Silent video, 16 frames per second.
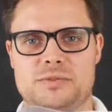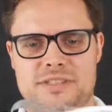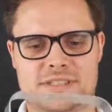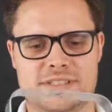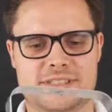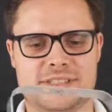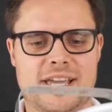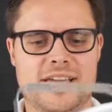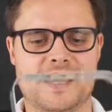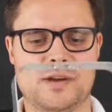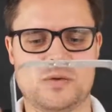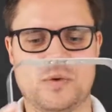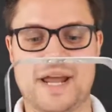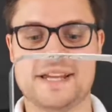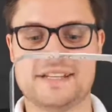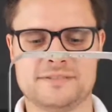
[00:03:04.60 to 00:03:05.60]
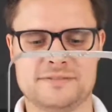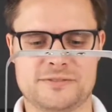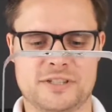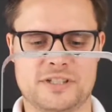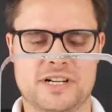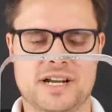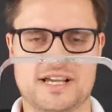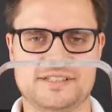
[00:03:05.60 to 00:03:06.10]
else was uh,
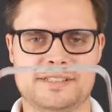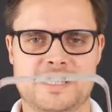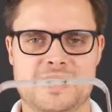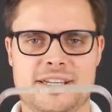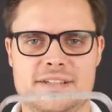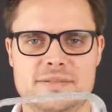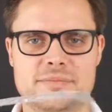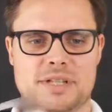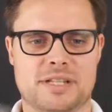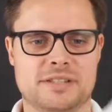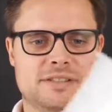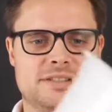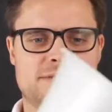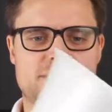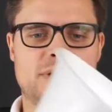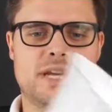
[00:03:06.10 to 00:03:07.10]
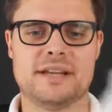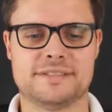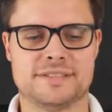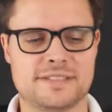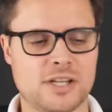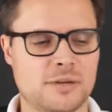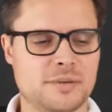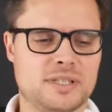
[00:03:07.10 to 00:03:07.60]
waiting for, I say, because
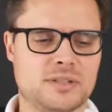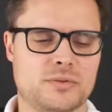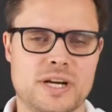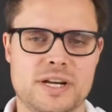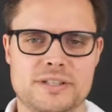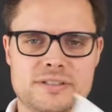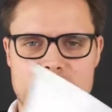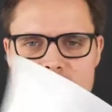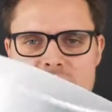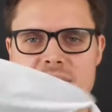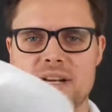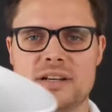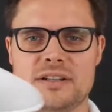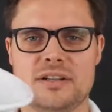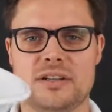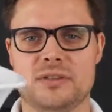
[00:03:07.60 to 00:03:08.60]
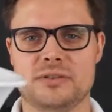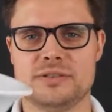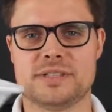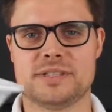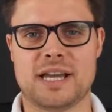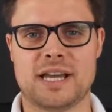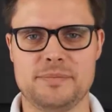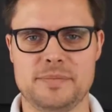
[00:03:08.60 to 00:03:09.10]
we have so many queries regarding
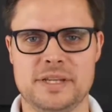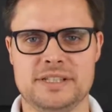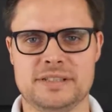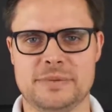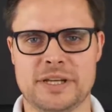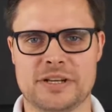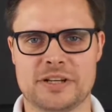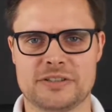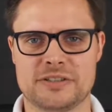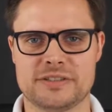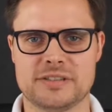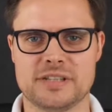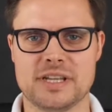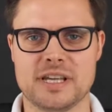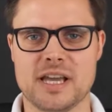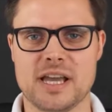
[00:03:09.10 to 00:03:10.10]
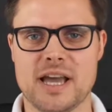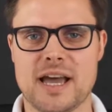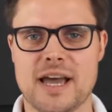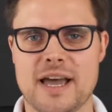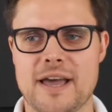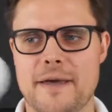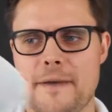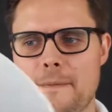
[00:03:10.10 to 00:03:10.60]
those IP speakers.
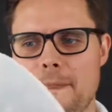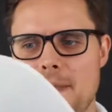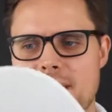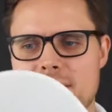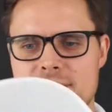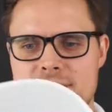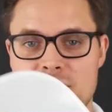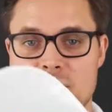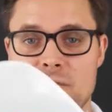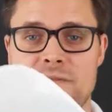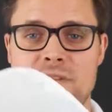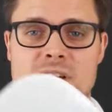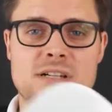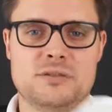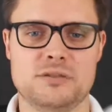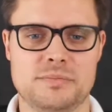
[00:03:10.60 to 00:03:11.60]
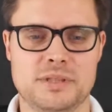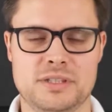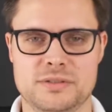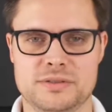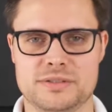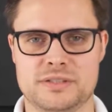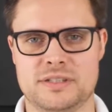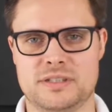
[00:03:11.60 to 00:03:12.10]
Um, and so far
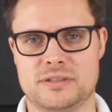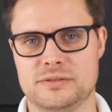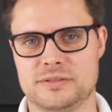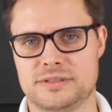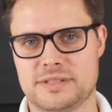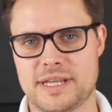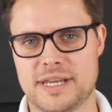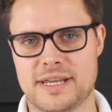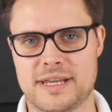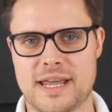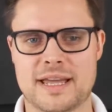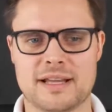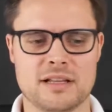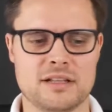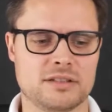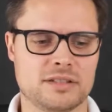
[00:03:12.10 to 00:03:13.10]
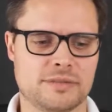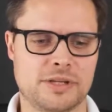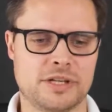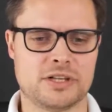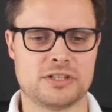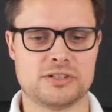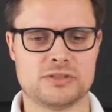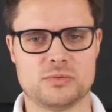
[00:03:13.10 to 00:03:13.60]
we've been using those uh,
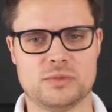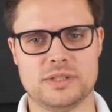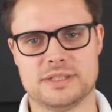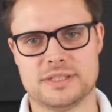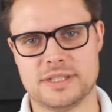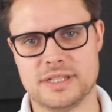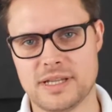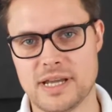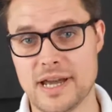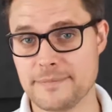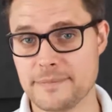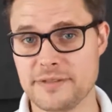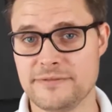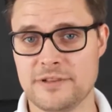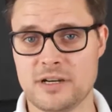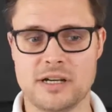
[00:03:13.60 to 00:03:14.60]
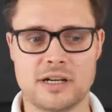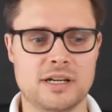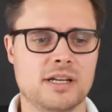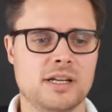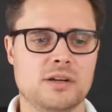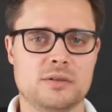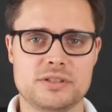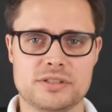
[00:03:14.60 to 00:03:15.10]
analog speakers with the
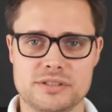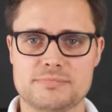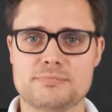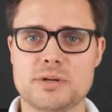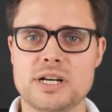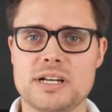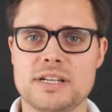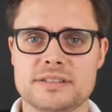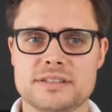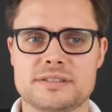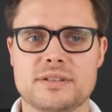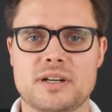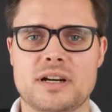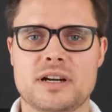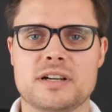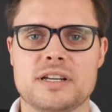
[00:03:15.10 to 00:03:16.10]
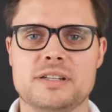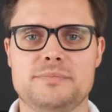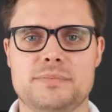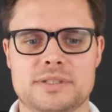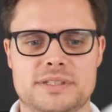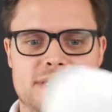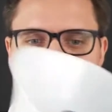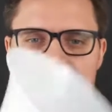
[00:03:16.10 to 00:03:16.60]
amplifier, which is brilliant,
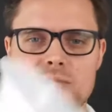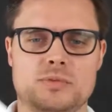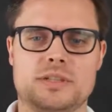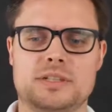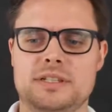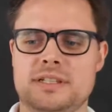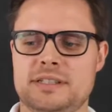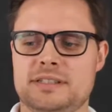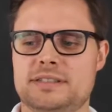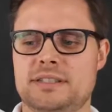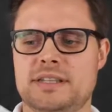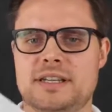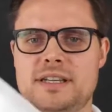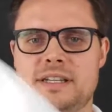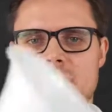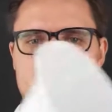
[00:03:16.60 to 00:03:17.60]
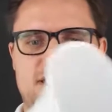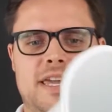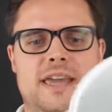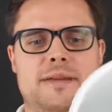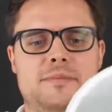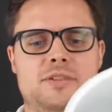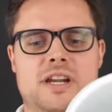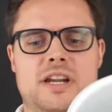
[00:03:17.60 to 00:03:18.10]
already. but this one, it's the
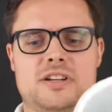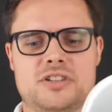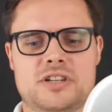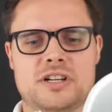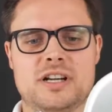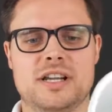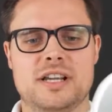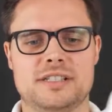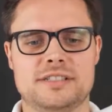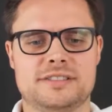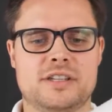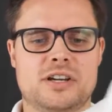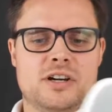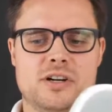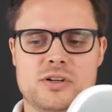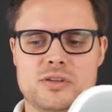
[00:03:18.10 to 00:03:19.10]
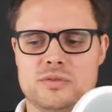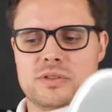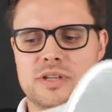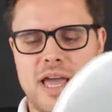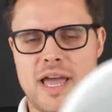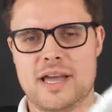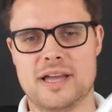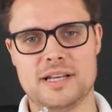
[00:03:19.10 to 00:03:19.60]
game changer.
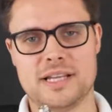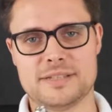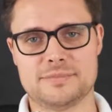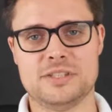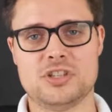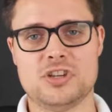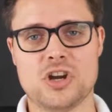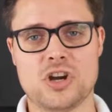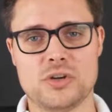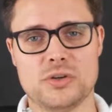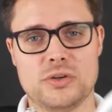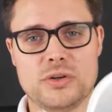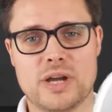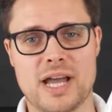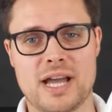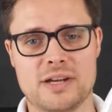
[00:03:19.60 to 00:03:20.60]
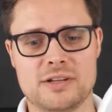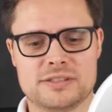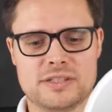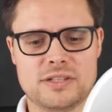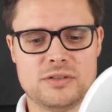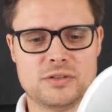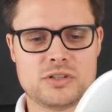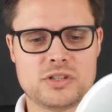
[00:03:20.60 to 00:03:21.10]
So uh, let me show you
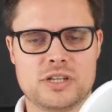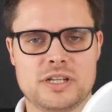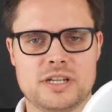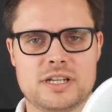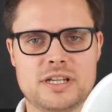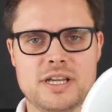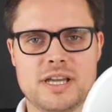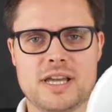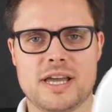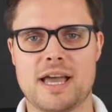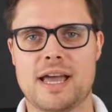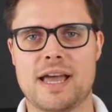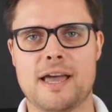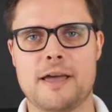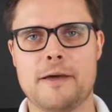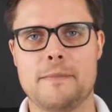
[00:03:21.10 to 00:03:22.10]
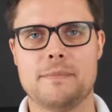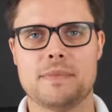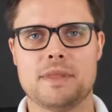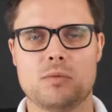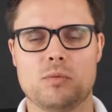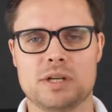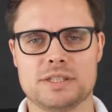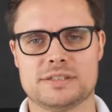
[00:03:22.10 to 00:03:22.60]
how does it look like
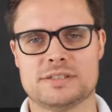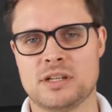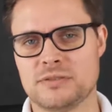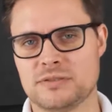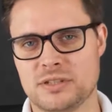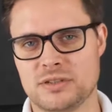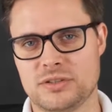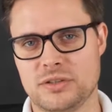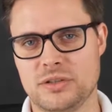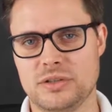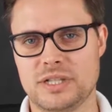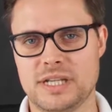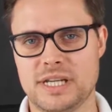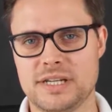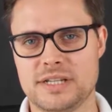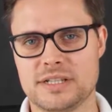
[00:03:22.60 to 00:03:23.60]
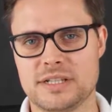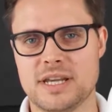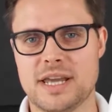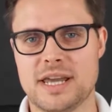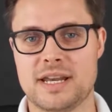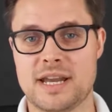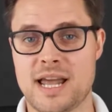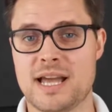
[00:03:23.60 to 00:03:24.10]
and what software do you
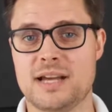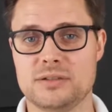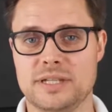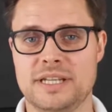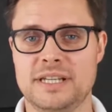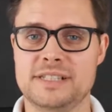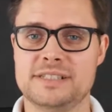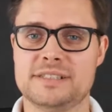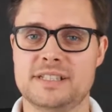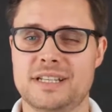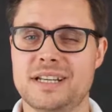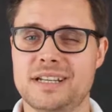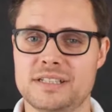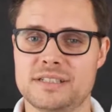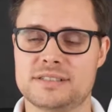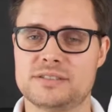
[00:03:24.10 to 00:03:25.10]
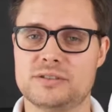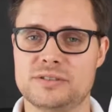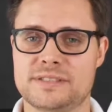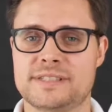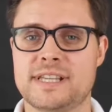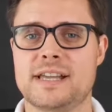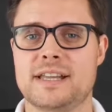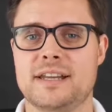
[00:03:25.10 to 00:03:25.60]
need and how easy it
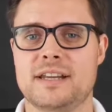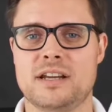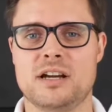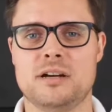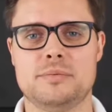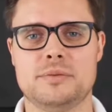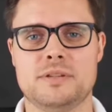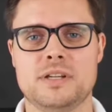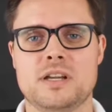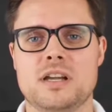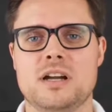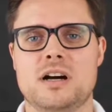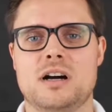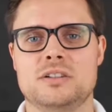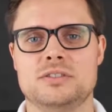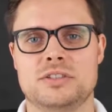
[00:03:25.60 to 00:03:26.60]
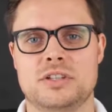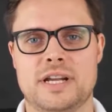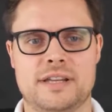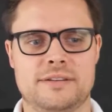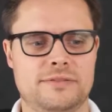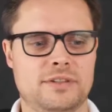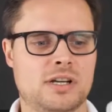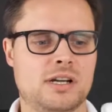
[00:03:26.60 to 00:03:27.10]
is to set it up
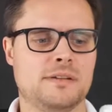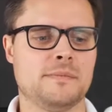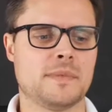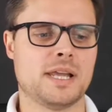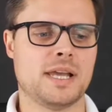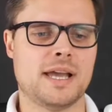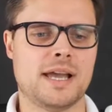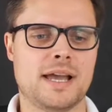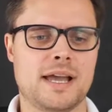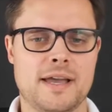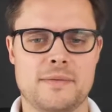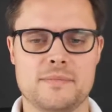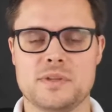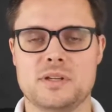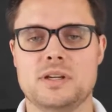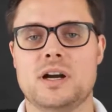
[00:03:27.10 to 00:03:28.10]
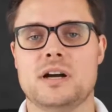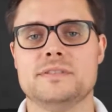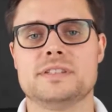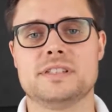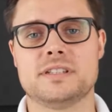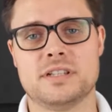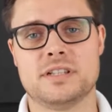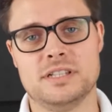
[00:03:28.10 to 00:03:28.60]
on your NVR. Um,
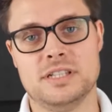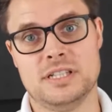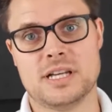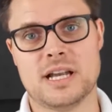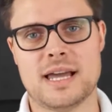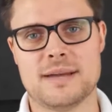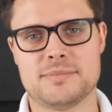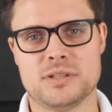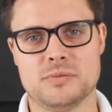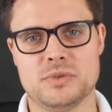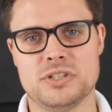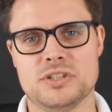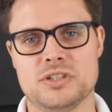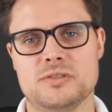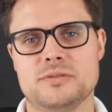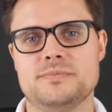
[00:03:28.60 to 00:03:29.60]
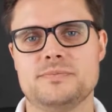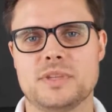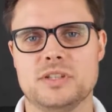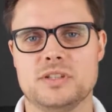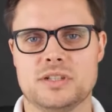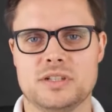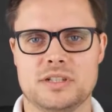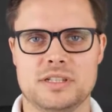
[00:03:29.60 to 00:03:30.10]
obviously you're gonna need a laptop with
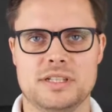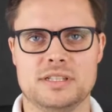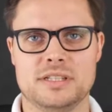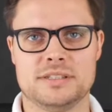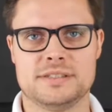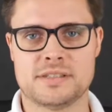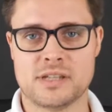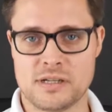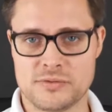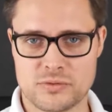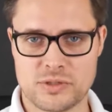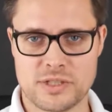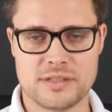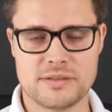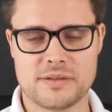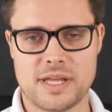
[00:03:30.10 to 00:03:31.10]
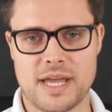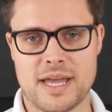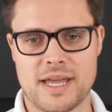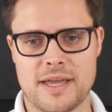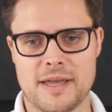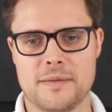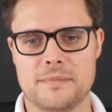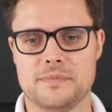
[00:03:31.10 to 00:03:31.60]
you, you're gonna need the software,
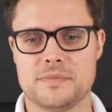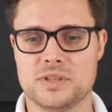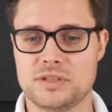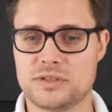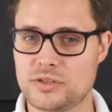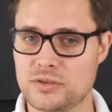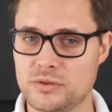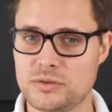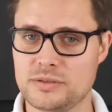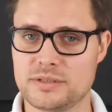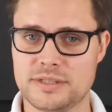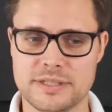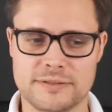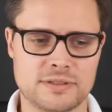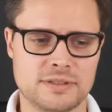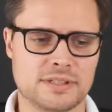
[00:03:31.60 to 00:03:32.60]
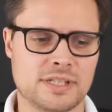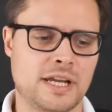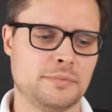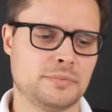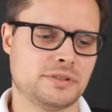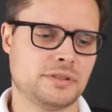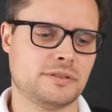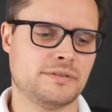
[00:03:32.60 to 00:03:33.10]
and two
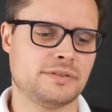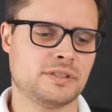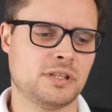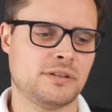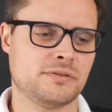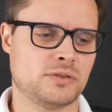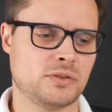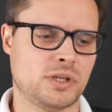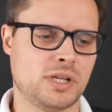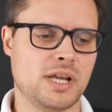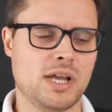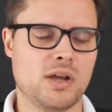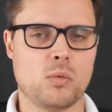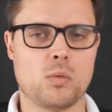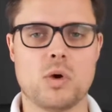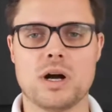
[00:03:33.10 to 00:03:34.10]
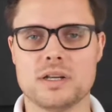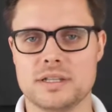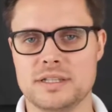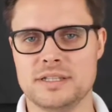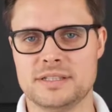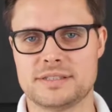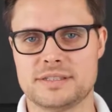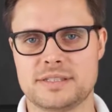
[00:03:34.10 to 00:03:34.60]
different types of the software.
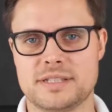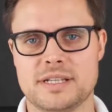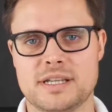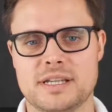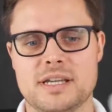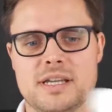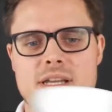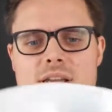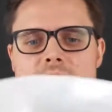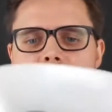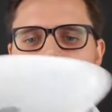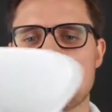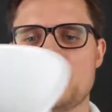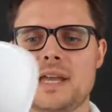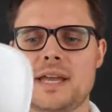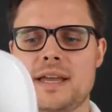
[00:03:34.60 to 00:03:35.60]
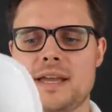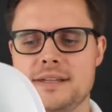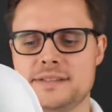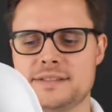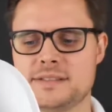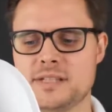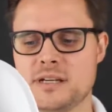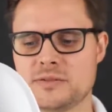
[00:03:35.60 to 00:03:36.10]
One, it's the
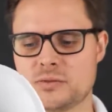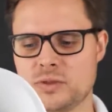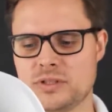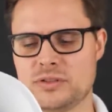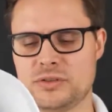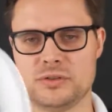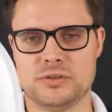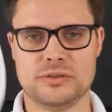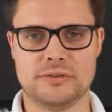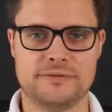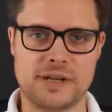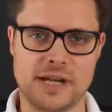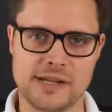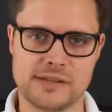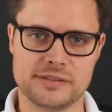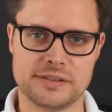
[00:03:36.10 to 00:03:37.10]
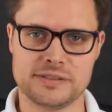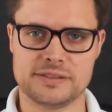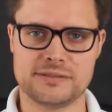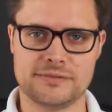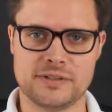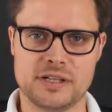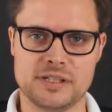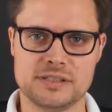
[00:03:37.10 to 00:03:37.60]
uh, software to
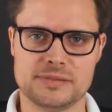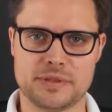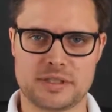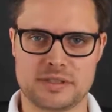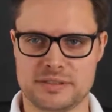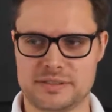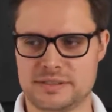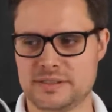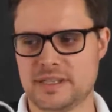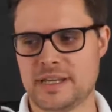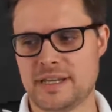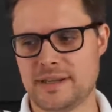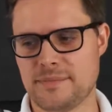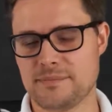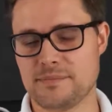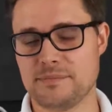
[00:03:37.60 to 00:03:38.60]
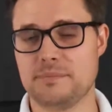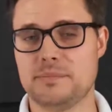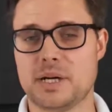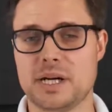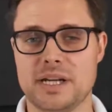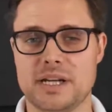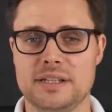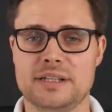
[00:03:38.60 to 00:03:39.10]
find this device because
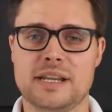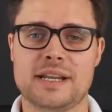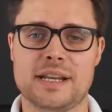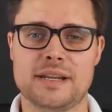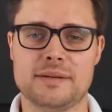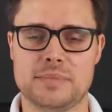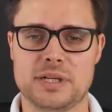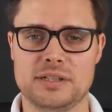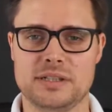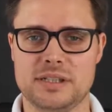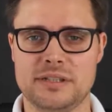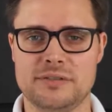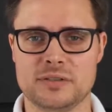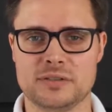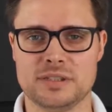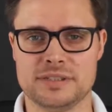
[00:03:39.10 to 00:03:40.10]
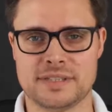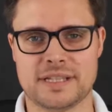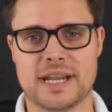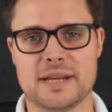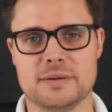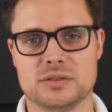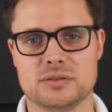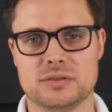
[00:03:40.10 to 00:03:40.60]
um, by and by
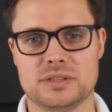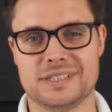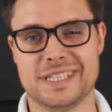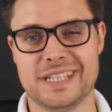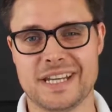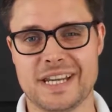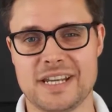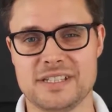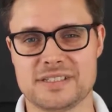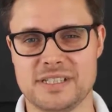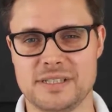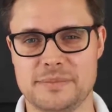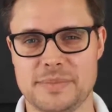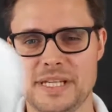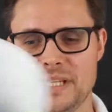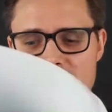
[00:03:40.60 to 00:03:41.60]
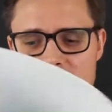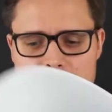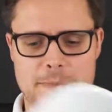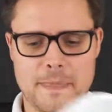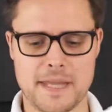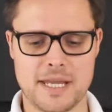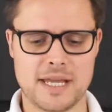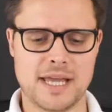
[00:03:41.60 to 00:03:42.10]
default it's enabled with
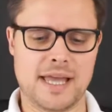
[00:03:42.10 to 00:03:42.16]
DHCP,